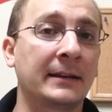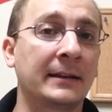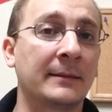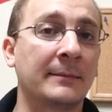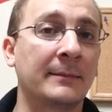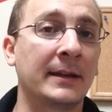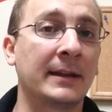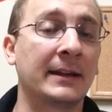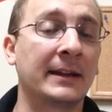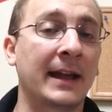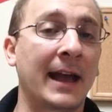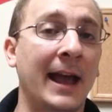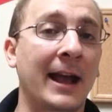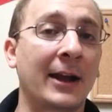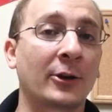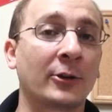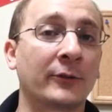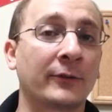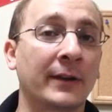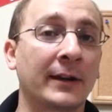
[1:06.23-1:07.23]
committed
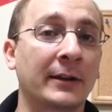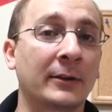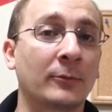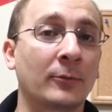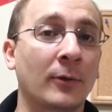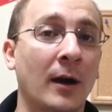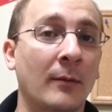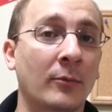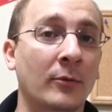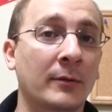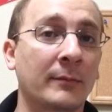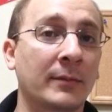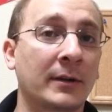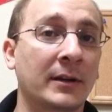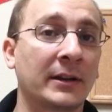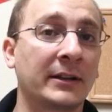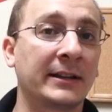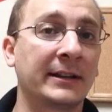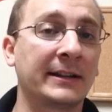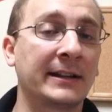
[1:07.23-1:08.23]
aggravated robbery
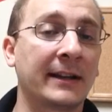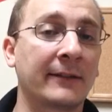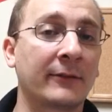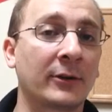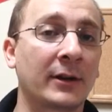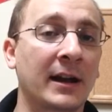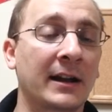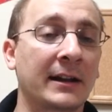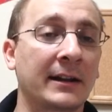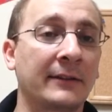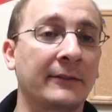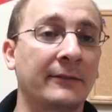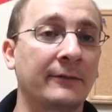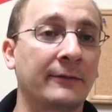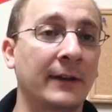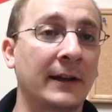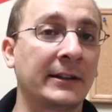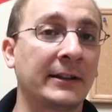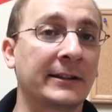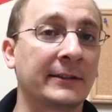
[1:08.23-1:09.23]
because he never had a
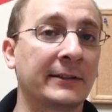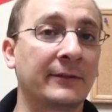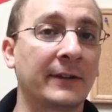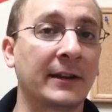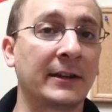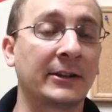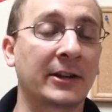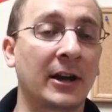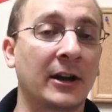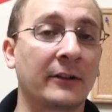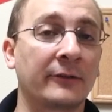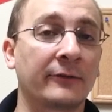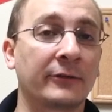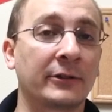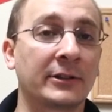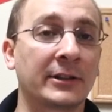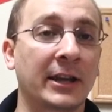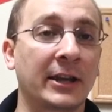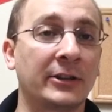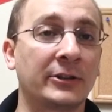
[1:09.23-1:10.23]
face-to-face
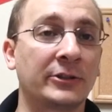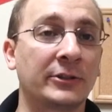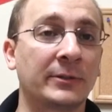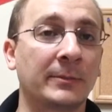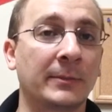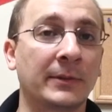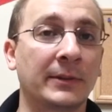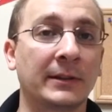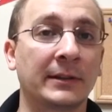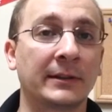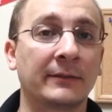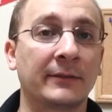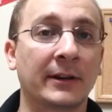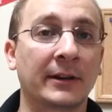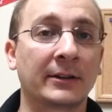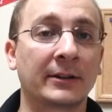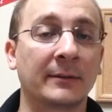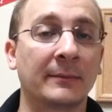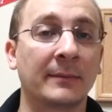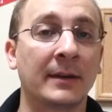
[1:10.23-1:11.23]
confrontation with his
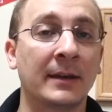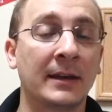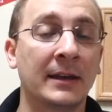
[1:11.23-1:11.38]
victim.